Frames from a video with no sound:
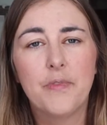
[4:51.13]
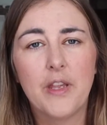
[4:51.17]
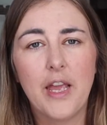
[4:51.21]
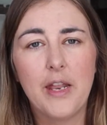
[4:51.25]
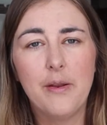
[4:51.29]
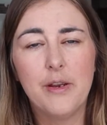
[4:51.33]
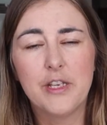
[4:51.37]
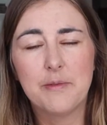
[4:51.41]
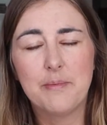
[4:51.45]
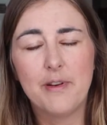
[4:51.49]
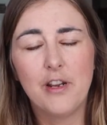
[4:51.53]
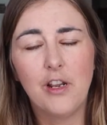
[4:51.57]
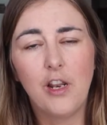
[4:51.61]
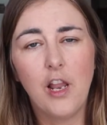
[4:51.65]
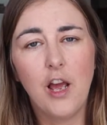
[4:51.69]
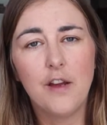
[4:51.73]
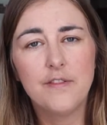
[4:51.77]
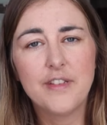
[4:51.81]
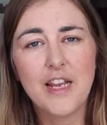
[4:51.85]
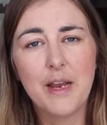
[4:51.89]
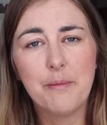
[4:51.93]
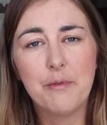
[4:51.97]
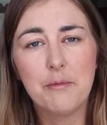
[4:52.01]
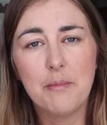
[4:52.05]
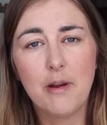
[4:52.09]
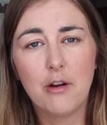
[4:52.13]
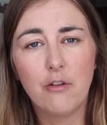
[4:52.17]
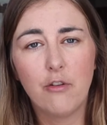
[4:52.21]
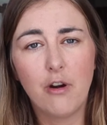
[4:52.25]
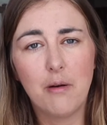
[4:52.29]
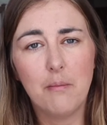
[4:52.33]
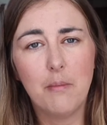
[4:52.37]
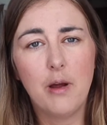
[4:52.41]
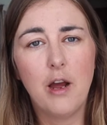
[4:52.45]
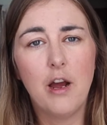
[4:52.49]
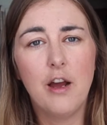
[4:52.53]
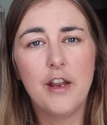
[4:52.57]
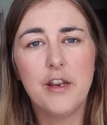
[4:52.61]
Anyway, I spent a lot of time with my
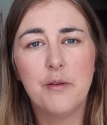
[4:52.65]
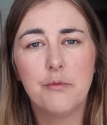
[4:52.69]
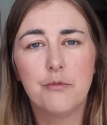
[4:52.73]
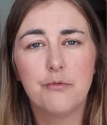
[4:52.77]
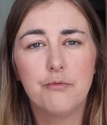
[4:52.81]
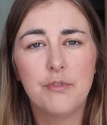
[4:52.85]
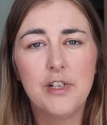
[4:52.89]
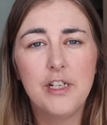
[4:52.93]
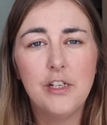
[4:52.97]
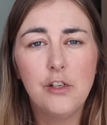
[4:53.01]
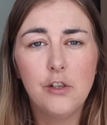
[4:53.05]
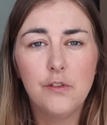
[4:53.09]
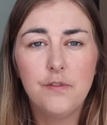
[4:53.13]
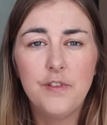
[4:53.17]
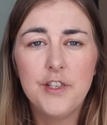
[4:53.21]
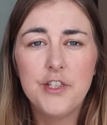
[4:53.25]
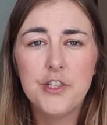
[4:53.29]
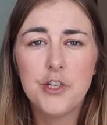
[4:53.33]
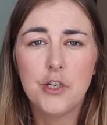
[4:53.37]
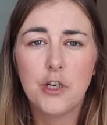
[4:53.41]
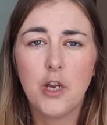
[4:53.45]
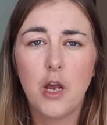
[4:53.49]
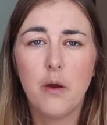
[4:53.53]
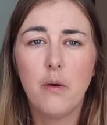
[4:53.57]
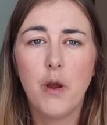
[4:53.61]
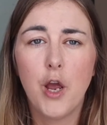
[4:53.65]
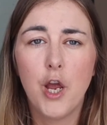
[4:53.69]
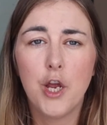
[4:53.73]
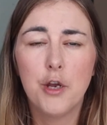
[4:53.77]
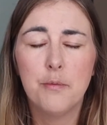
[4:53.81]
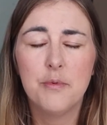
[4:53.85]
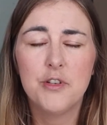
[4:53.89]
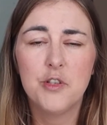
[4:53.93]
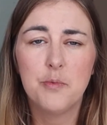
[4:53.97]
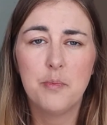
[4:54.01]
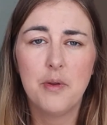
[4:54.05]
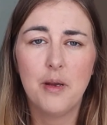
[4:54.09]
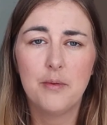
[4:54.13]
grandma and it was really lovely to go
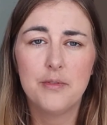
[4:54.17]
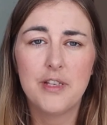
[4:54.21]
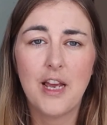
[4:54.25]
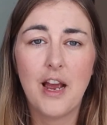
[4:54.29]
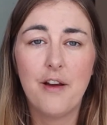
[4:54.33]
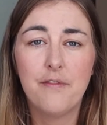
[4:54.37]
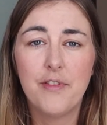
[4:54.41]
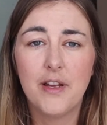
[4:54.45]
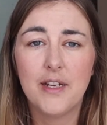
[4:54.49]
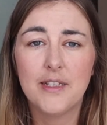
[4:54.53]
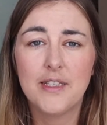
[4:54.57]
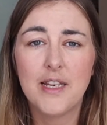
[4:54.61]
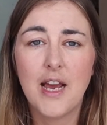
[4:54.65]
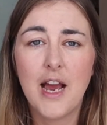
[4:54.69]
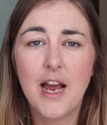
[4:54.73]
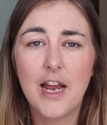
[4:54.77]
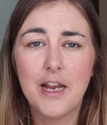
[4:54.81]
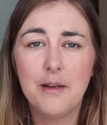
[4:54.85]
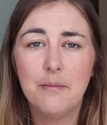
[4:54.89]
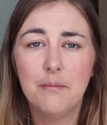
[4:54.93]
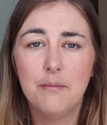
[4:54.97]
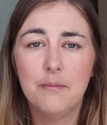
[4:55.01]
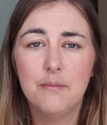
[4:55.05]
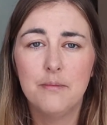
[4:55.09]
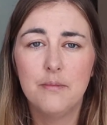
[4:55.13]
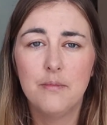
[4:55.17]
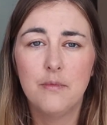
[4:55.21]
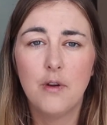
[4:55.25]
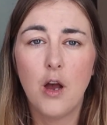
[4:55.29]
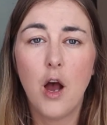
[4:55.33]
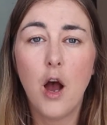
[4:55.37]
home and to be able to have that time